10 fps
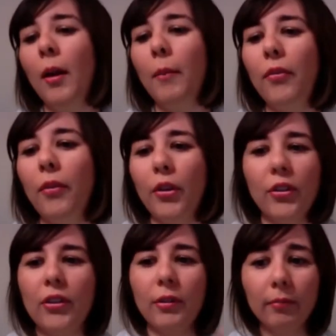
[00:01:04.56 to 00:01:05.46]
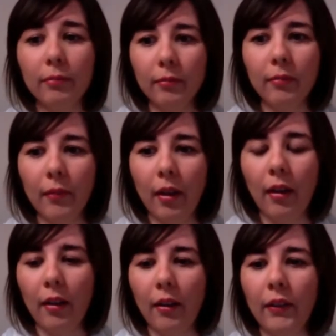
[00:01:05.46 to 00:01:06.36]
before just
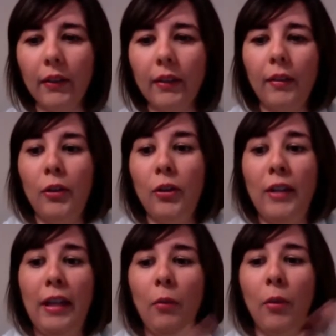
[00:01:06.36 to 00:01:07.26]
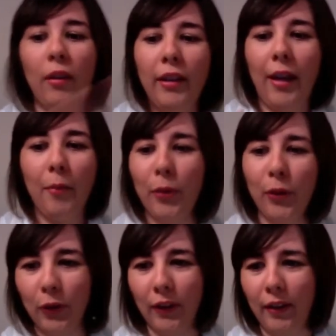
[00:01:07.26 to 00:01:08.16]
just saying, well, yeah,
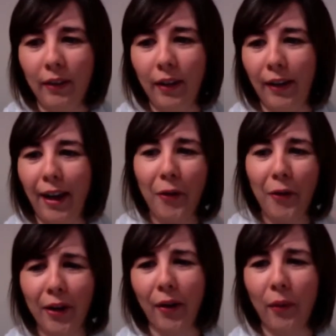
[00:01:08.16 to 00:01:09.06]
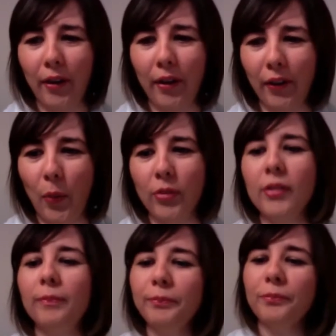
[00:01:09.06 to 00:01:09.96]
produce it, and I don't care where it
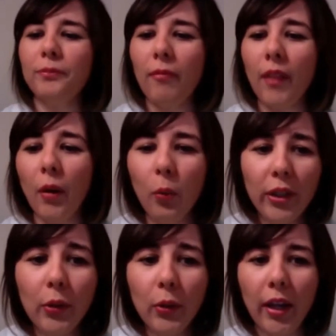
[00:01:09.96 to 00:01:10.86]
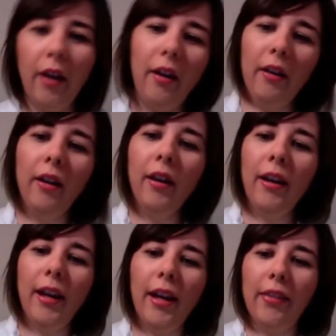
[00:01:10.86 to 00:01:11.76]
goes. We do care,
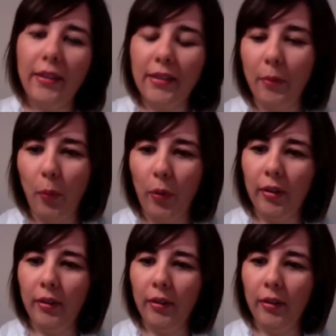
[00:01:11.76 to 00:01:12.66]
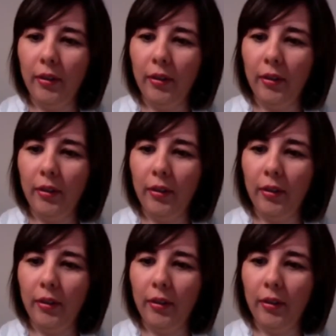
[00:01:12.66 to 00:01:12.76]
and that's important.